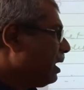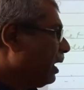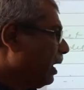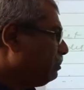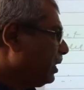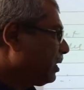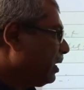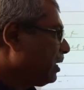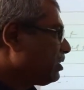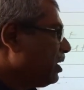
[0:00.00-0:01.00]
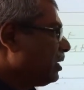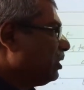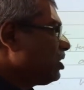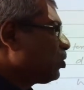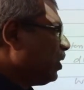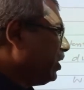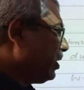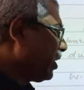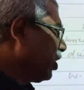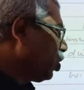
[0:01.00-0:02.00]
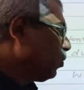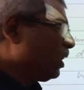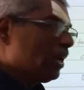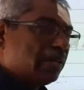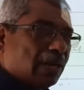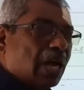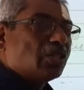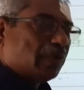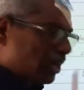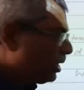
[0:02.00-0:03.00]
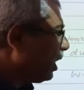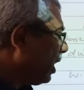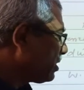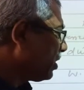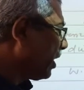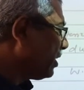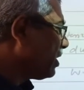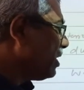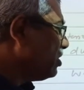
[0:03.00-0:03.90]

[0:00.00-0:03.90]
Am I correct? This when integrated you will get, as we did in the last case,